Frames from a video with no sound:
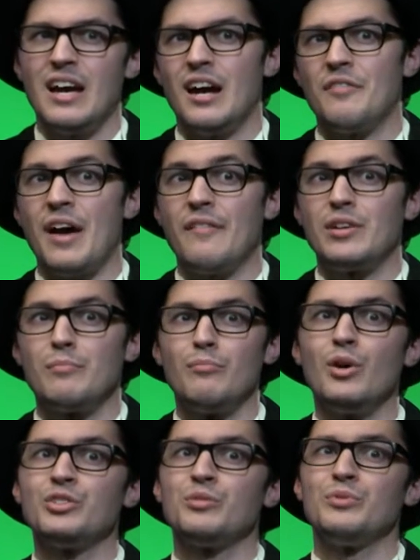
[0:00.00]
of having
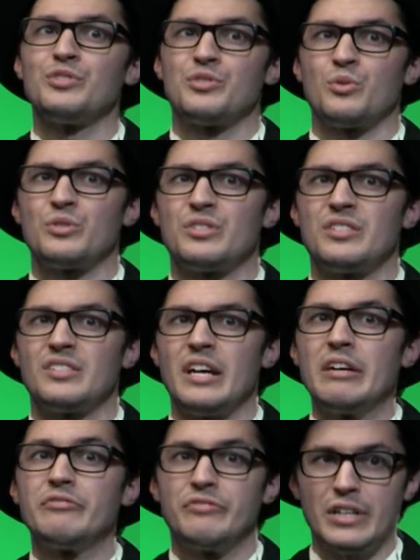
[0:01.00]
multiple sources
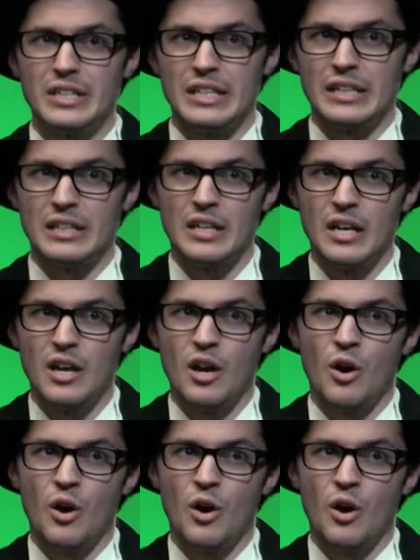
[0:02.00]
of funding,